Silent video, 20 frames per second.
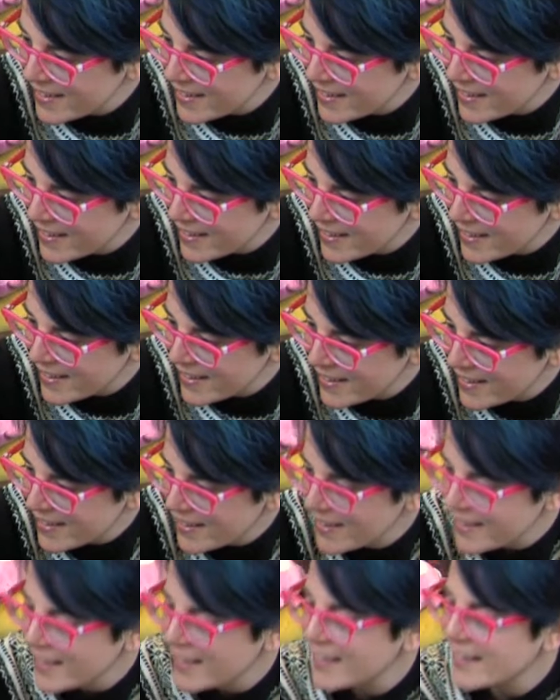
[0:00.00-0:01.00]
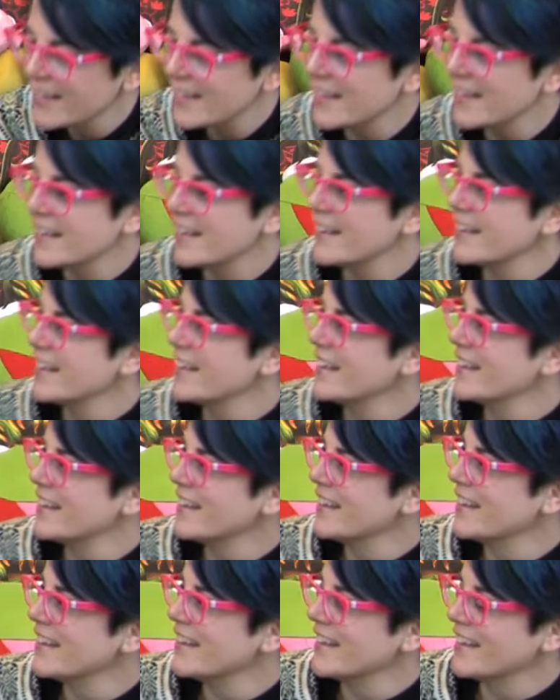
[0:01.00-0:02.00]

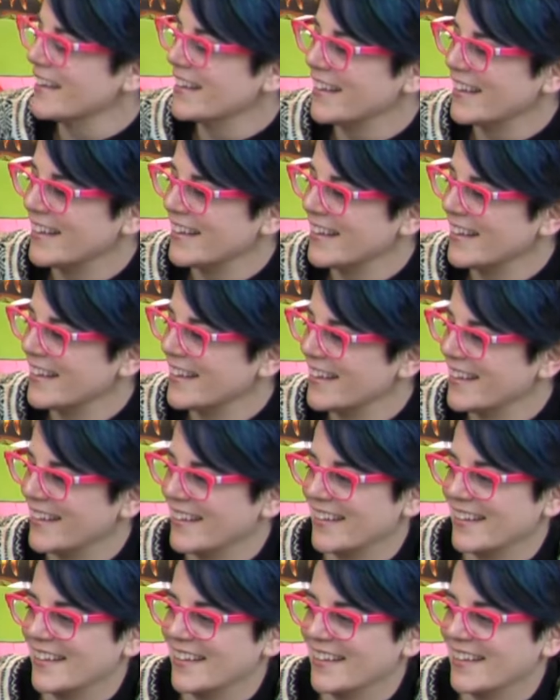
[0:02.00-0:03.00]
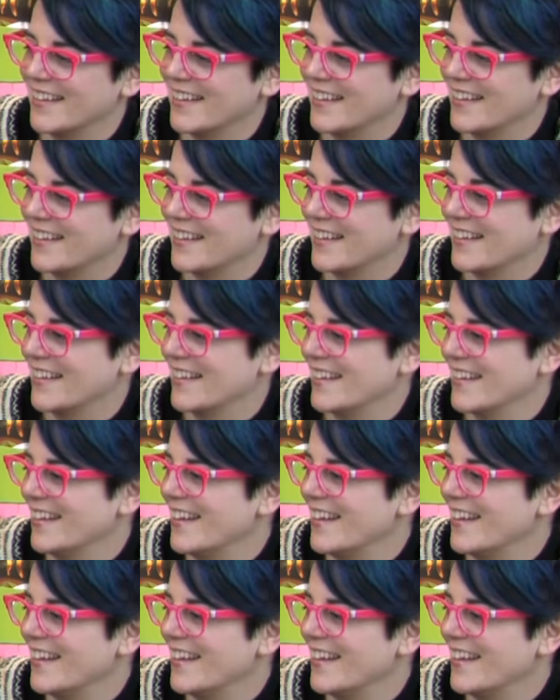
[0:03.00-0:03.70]
[no speech]